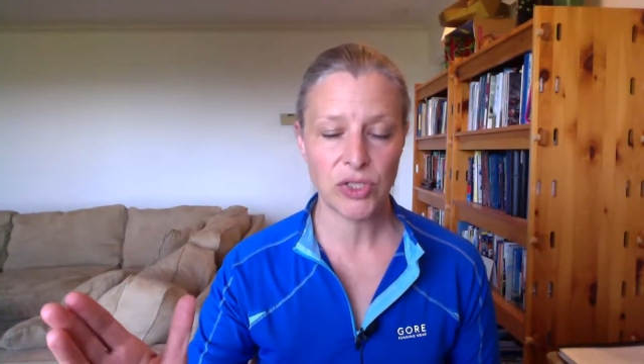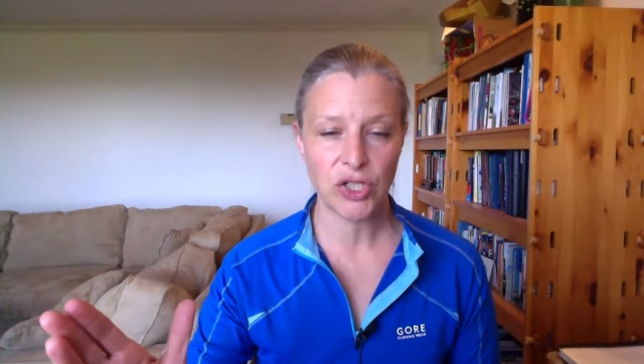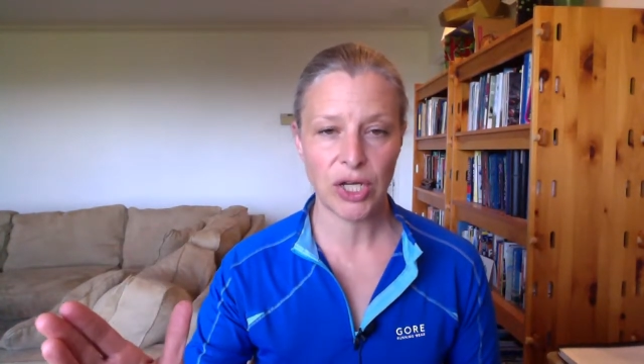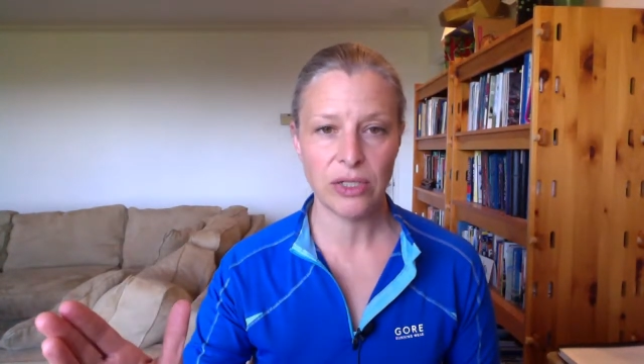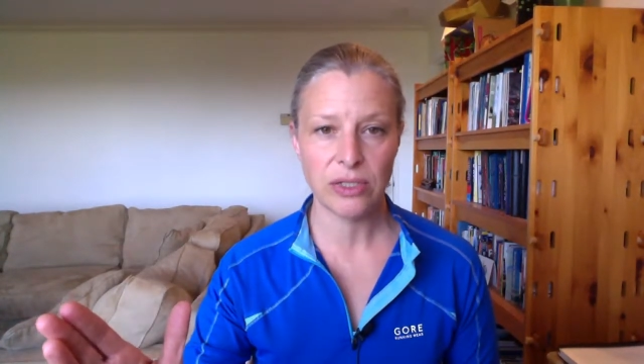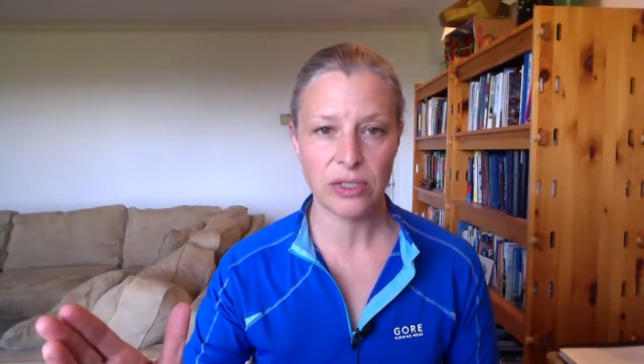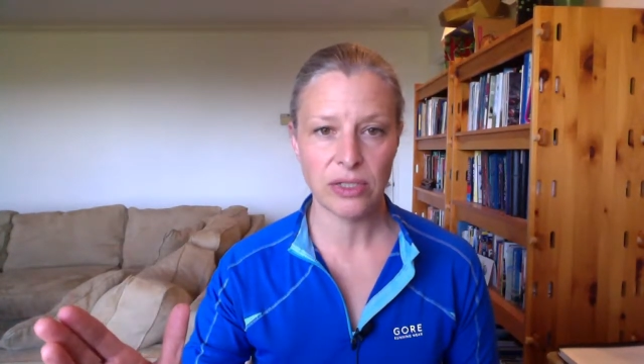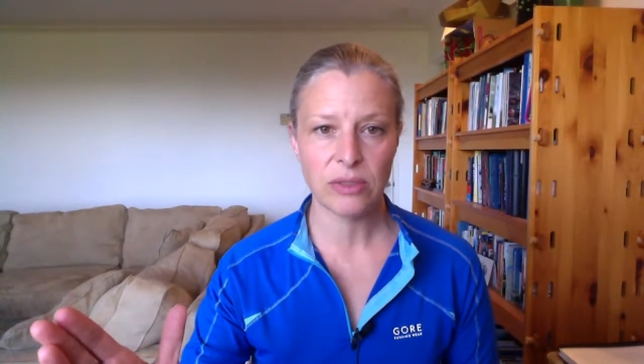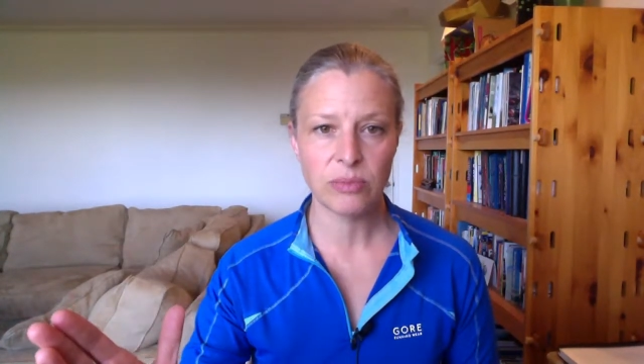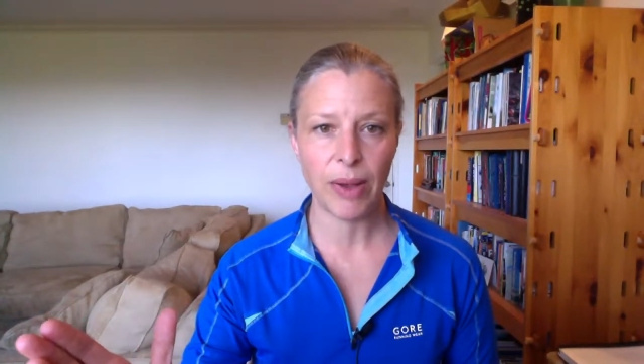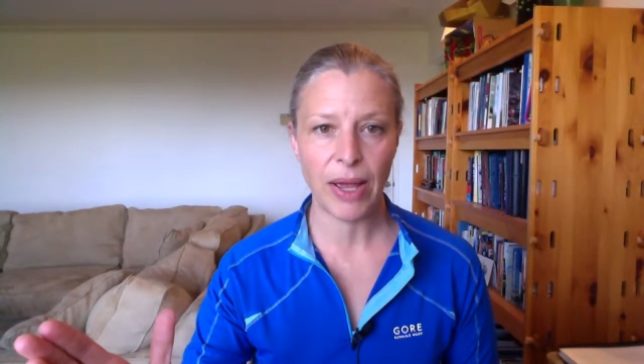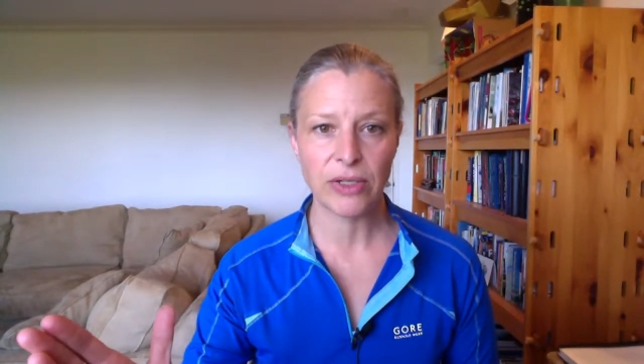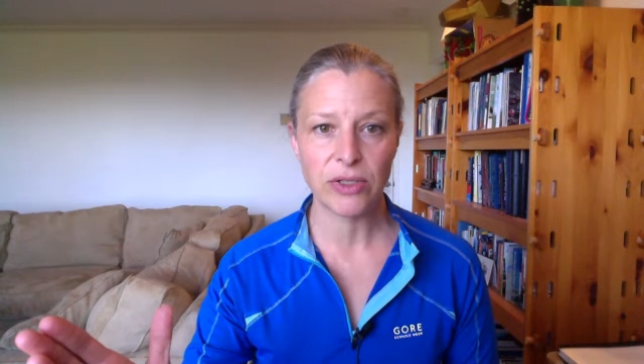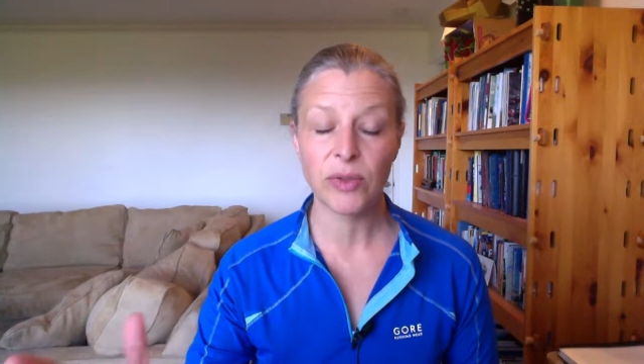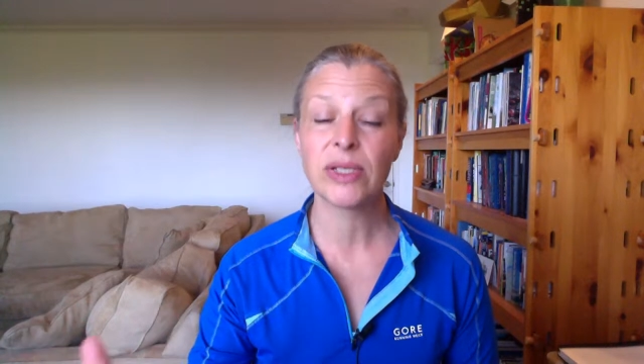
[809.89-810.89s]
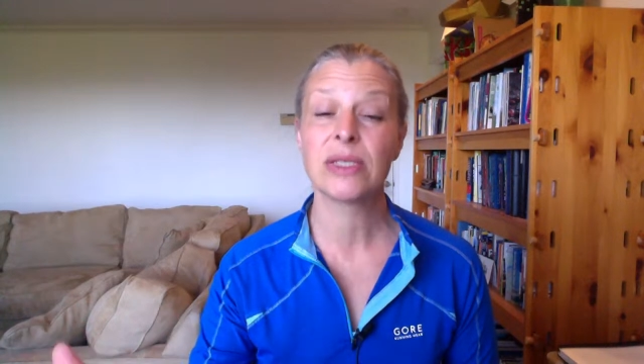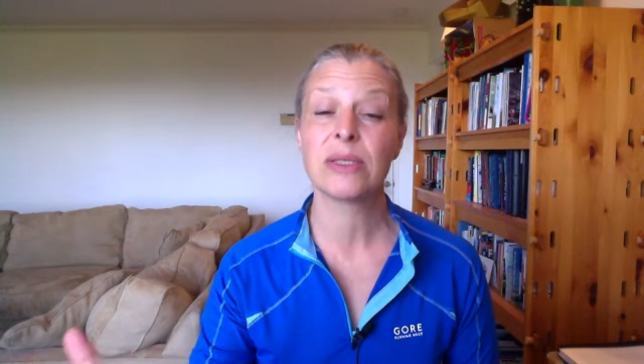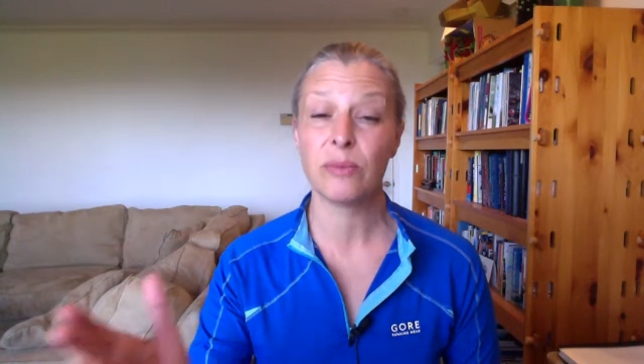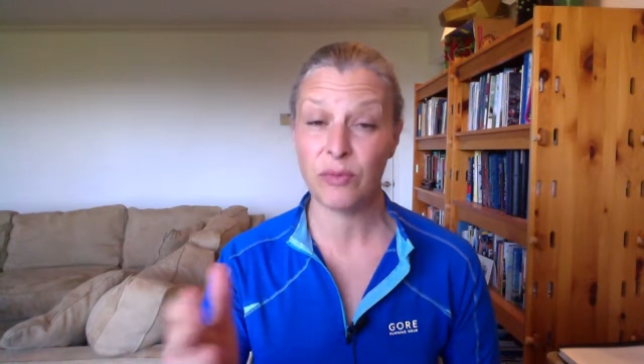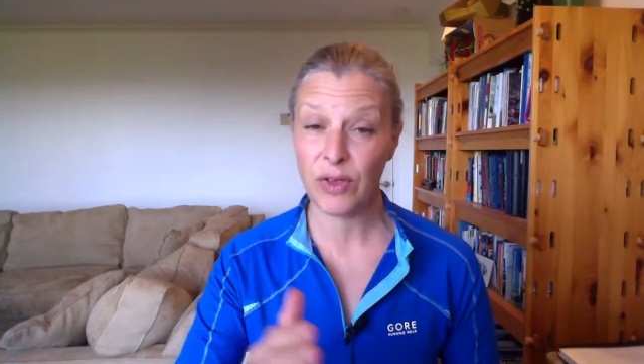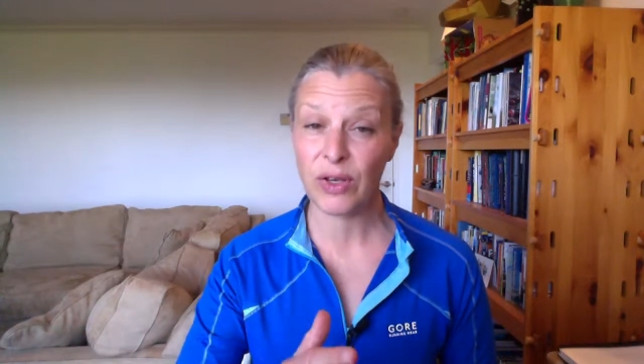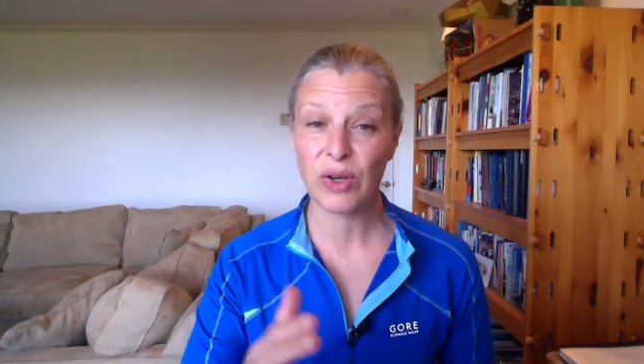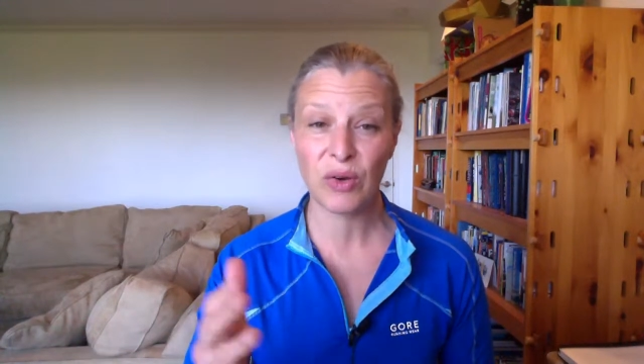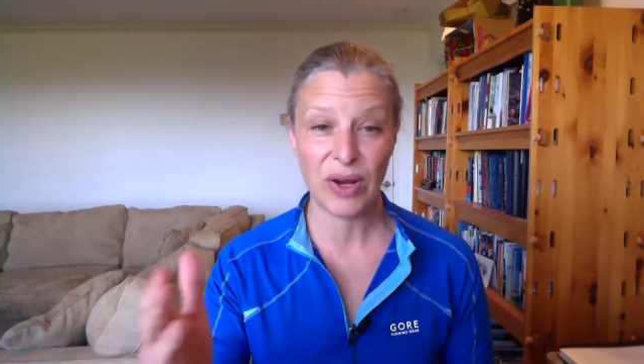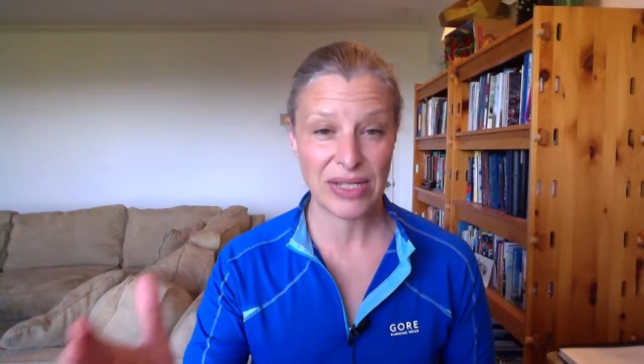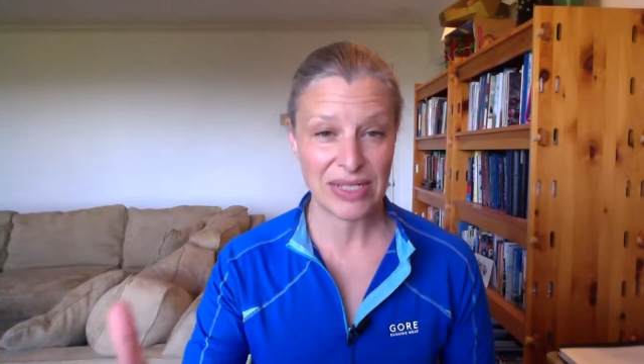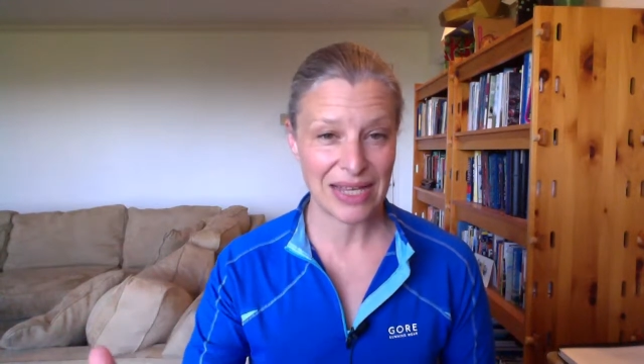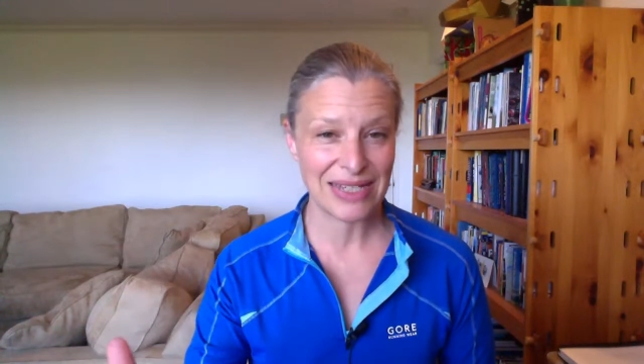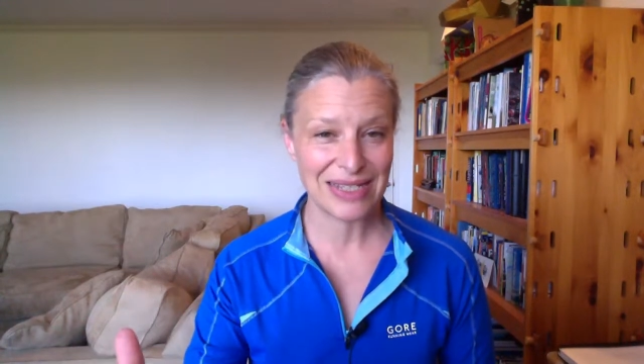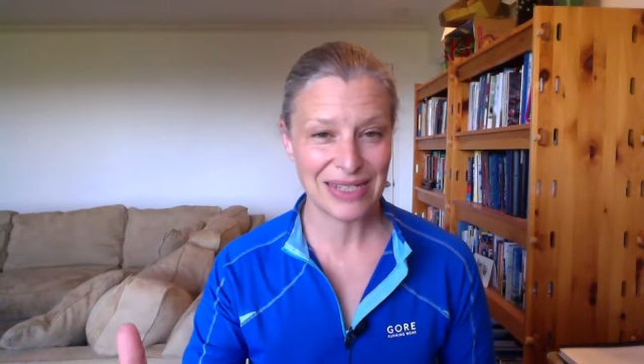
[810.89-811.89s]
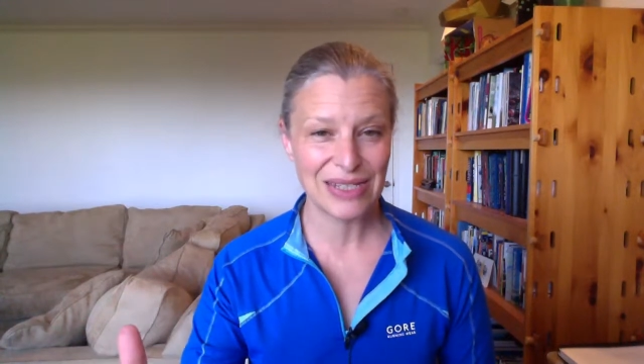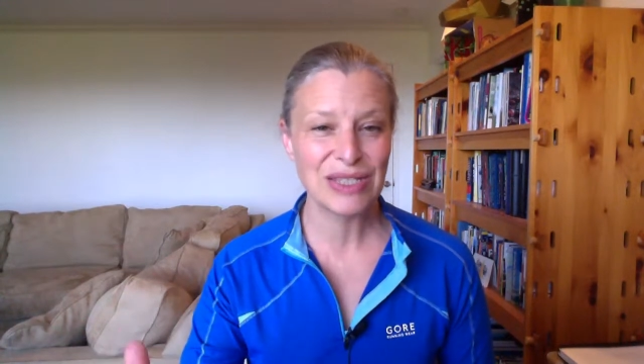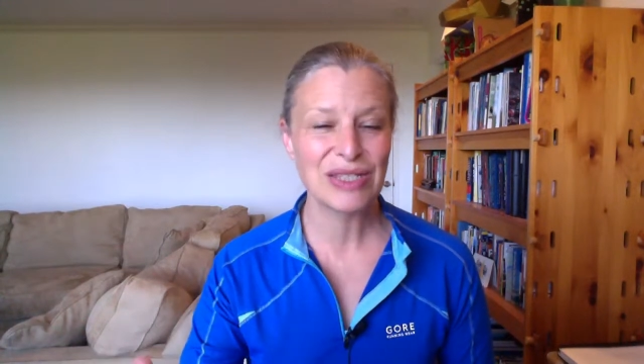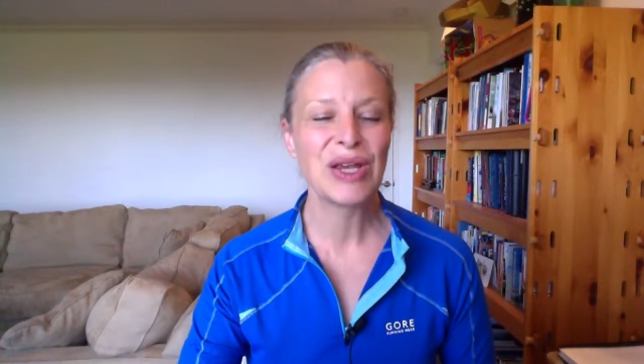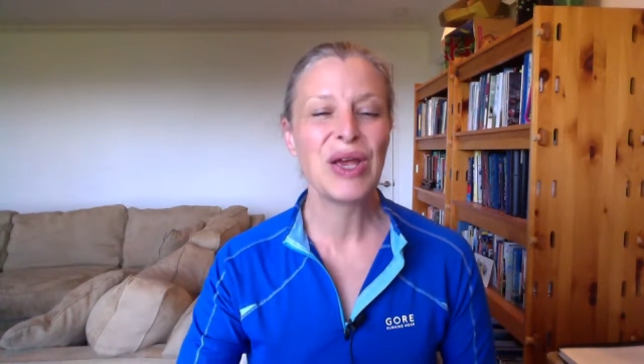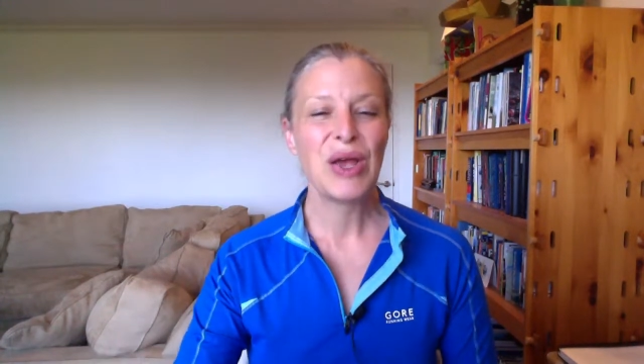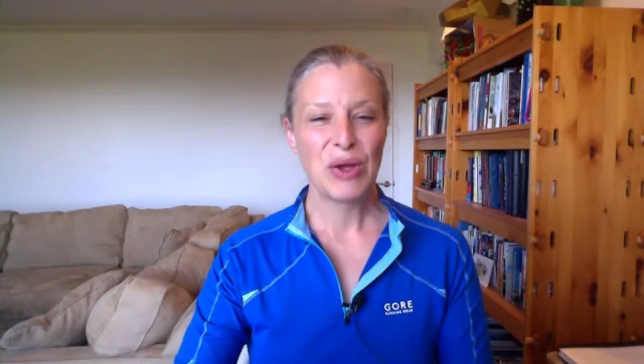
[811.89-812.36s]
changes by doing some Feldenkrais lessons